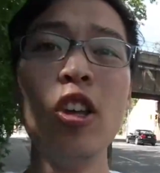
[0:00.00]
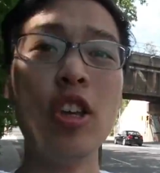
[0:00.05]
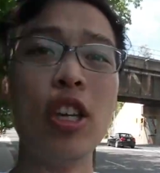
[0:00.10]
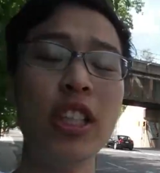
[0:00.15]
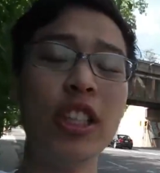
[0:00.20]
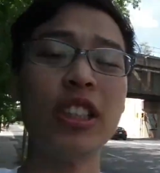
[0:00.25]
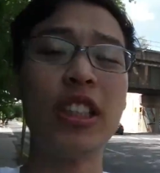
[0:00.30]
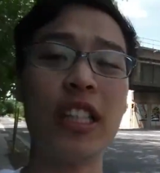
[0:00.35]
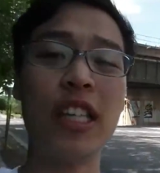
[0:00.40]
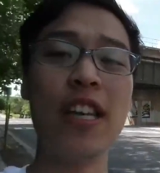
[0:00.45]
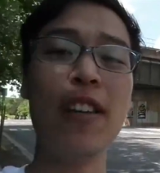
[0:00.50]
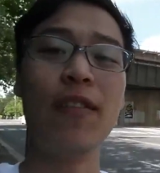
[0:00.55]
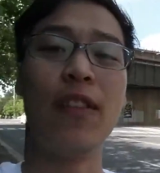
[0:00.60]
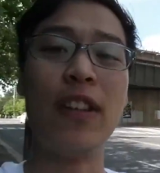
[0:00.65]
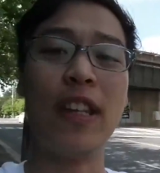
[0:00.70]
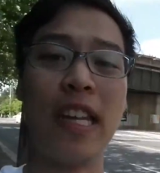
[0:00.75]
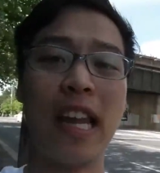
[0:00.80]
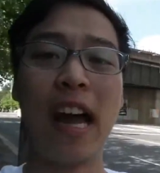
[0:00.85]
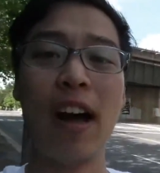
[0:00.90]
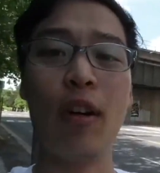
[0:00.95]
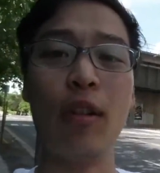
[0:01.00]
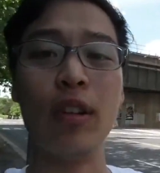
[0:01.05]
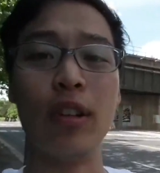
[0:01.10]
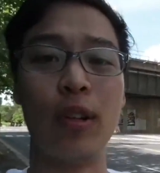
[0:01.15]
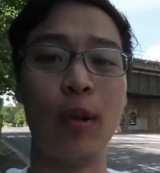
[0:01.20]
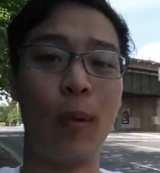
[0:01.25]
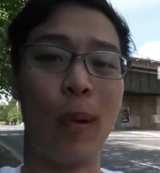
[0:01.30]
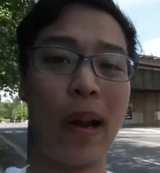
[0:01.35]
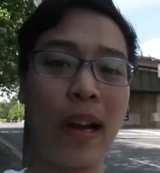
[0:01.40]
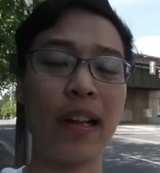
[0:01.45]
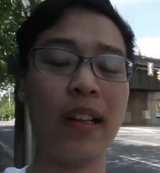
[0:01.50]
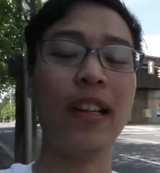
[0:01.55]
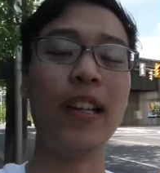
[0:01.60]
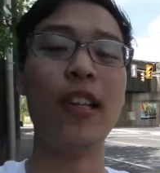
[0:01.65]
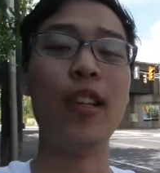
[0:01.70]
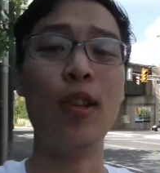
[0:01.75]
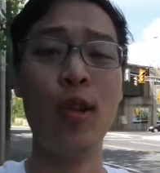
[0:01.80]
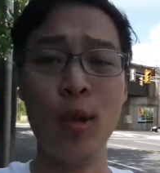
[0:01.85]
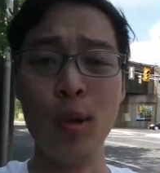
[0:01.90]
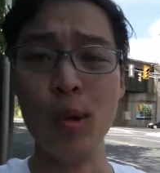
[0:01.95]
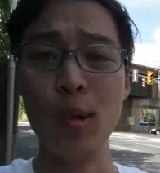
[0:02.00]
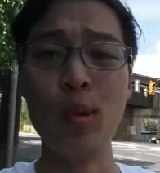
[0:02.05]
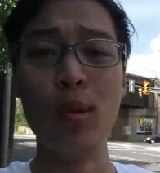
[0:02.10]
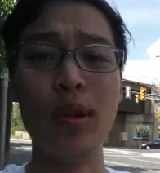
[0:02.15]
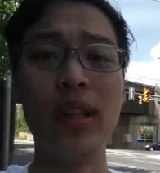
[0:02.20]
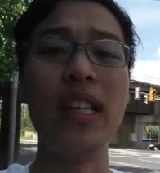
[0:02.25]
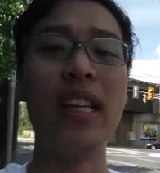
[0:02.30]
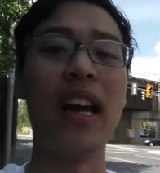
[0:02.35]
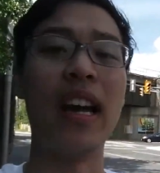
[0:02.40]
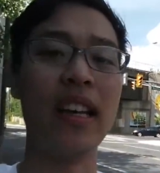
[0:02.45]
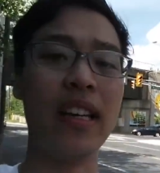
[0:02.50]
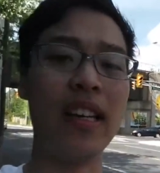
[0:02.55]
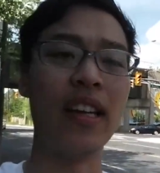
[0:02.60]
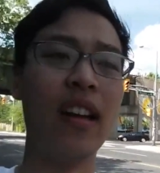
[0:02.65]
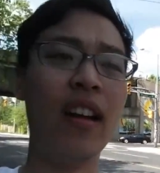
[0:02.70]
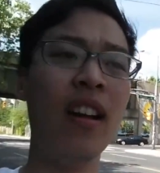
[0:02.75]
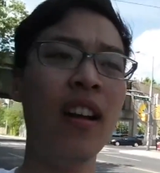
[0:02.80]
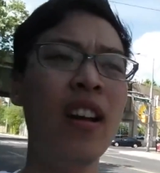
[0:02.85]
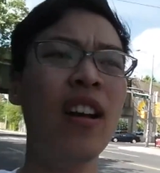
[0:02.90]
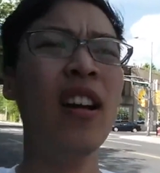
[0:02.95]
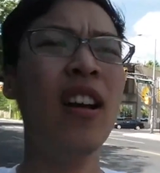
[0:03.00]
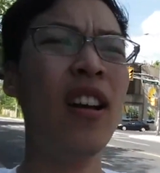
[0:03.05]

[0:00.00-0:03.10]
You can just give doubt directly to the idea.